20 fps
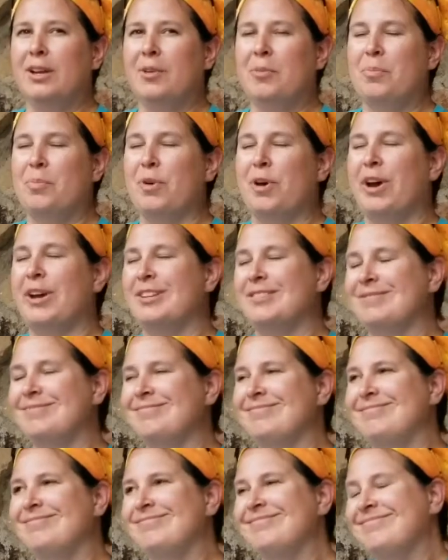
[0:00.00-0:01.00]
But
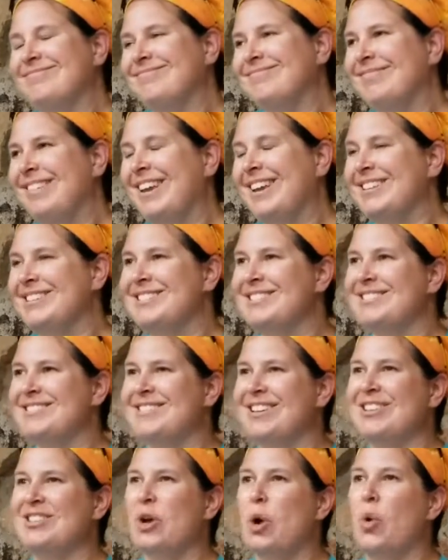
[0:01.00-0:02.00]
it's
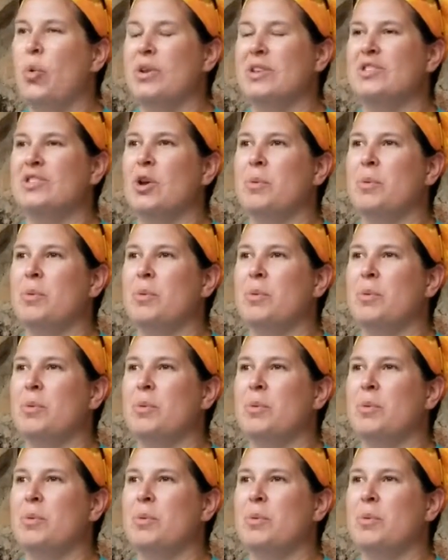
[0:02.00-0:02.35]
always